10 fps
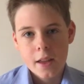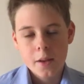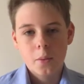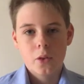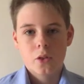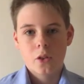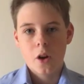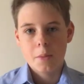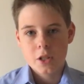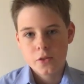It was
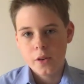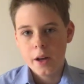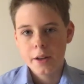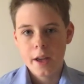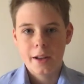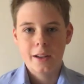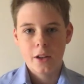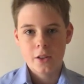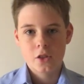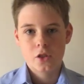so much fun and I
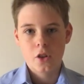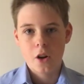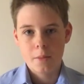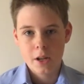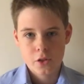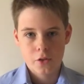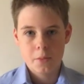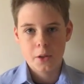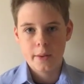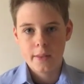learned so much
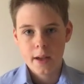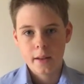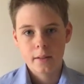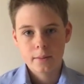from doing that.